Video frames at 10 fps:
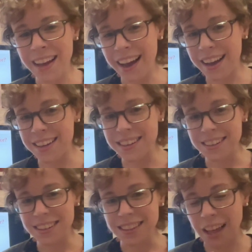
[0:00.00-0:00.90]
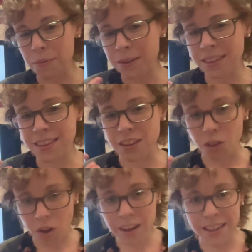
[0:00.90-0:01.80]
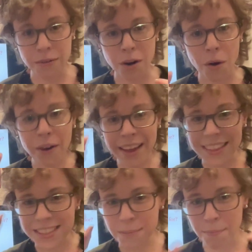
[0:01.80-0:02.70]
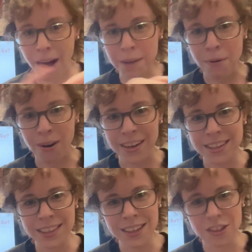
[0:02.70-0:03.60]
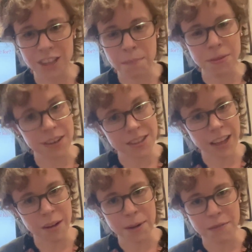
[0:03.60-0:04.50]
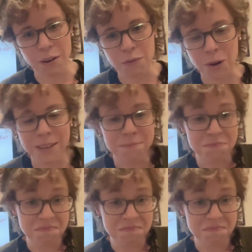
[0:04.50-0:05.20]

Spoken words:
and they would look and they would go, okay, this is my party's leadership, they're telling me to vote for it,